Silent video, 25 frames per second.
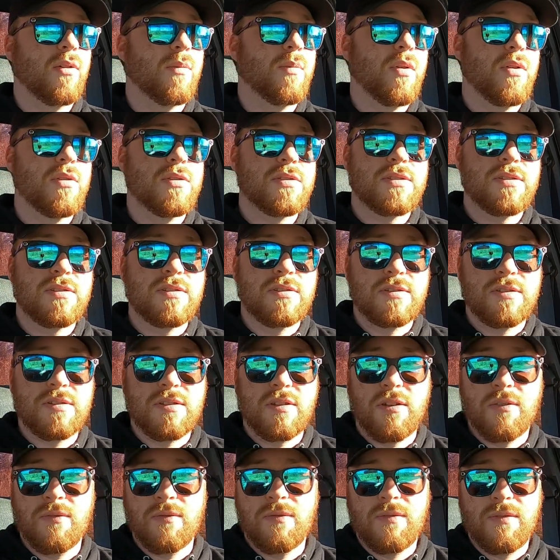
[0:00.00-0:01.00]
posted
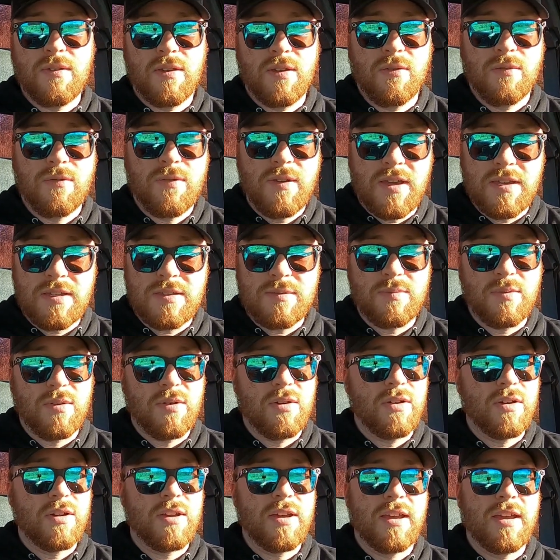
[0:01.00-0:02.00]
on
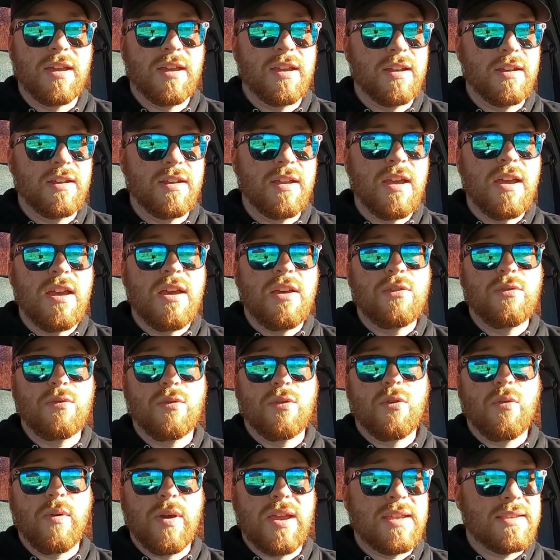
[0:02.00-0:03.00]
Facebook and through
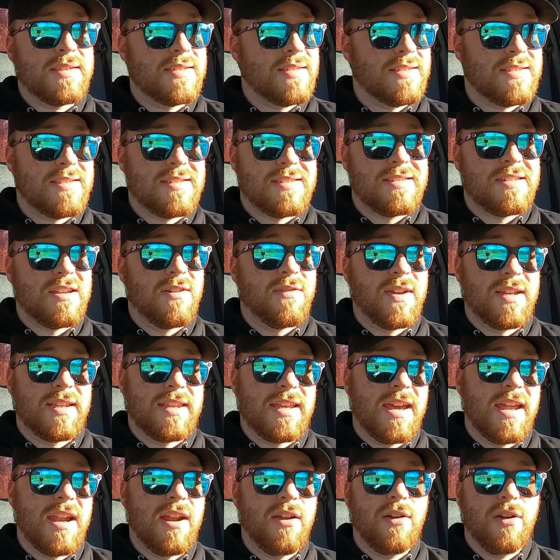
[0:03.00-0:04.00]
acquaintances and stuff like
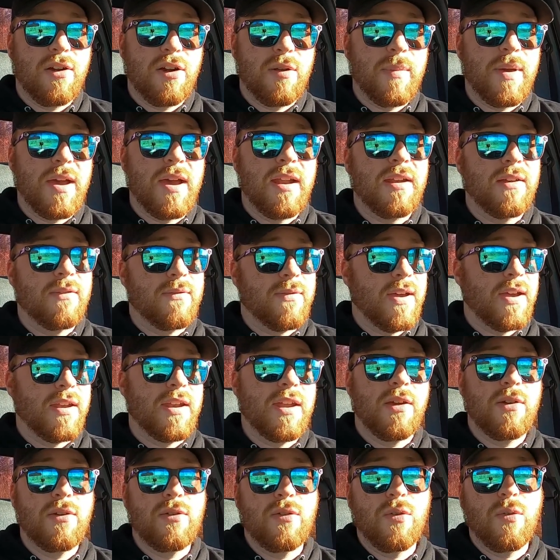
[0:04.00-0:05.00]
that. I heard about it and found
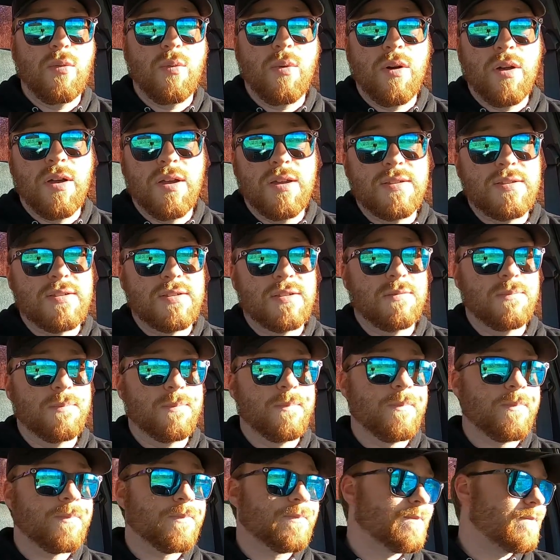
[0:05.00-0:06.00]
out who it was. And
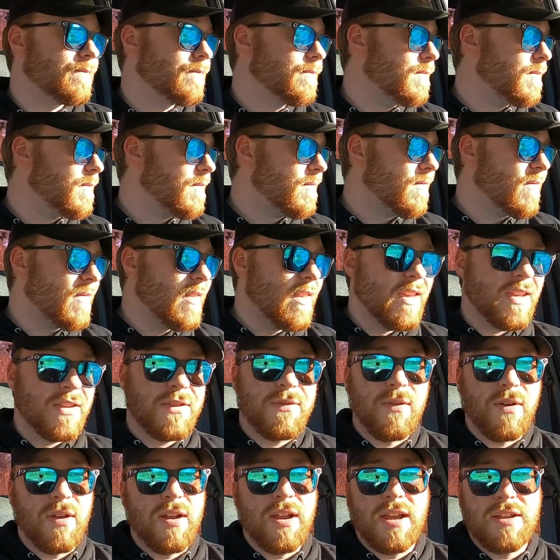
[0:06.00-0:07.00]
it's
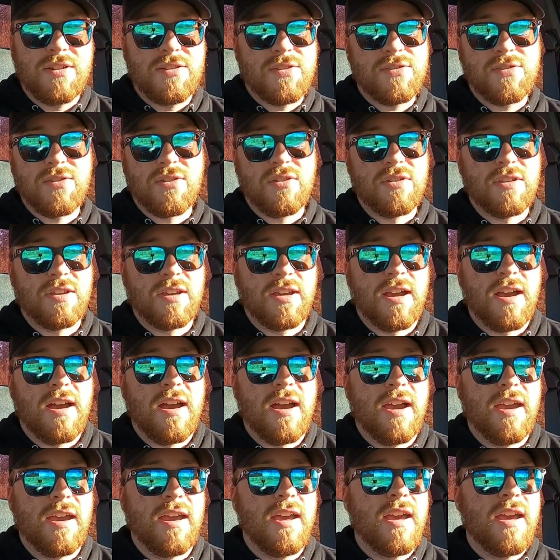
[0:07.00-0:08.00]
funny, I just saw the
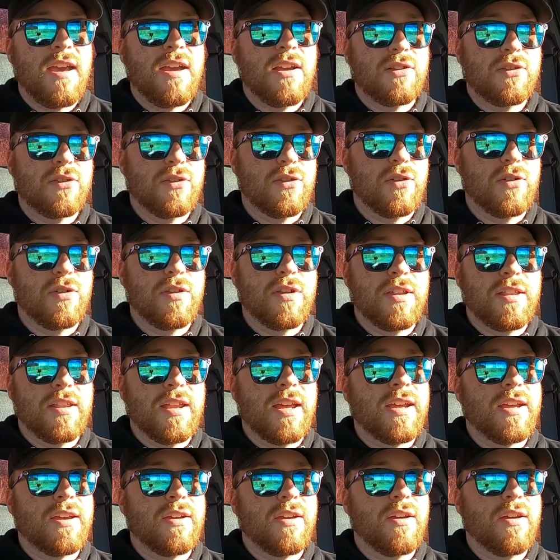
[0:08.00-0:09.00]
guy literally
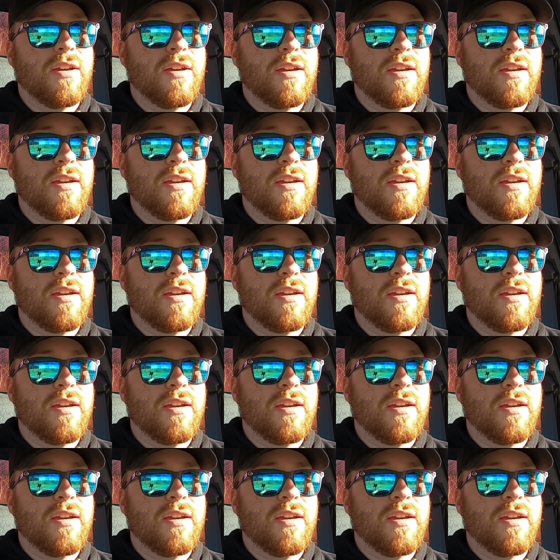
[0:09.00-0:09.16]
like